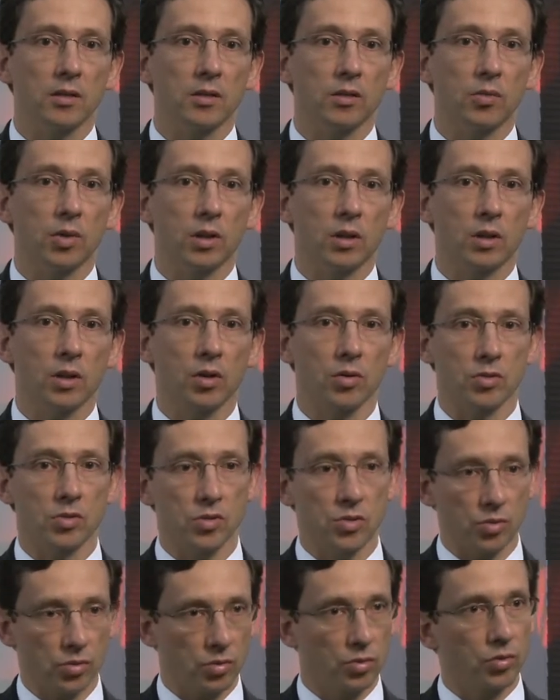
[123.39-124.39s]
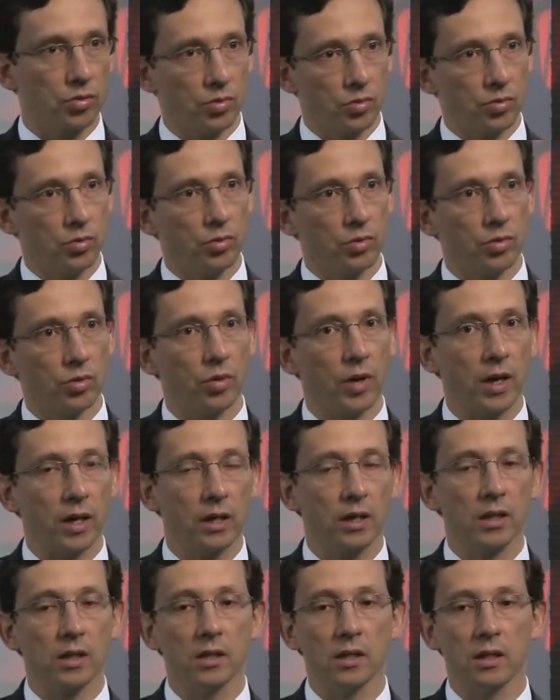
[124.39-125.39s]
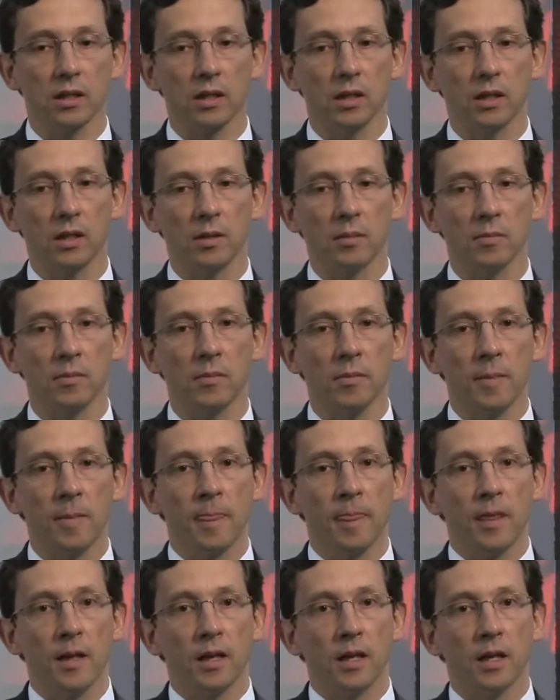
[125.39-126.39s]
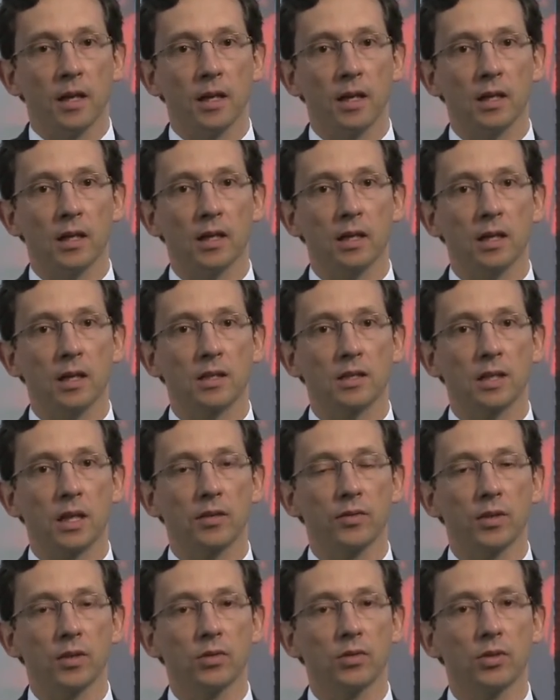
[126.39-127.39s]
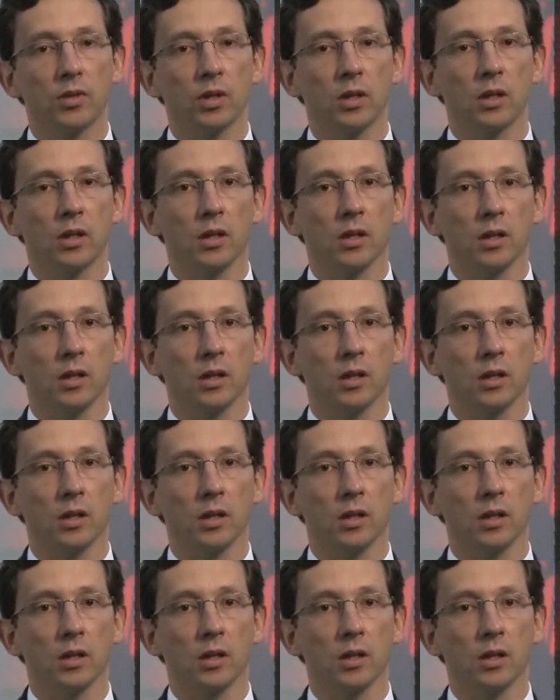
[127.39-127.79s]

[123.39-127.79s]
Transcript: quite close to UNECLAC, El Salvador,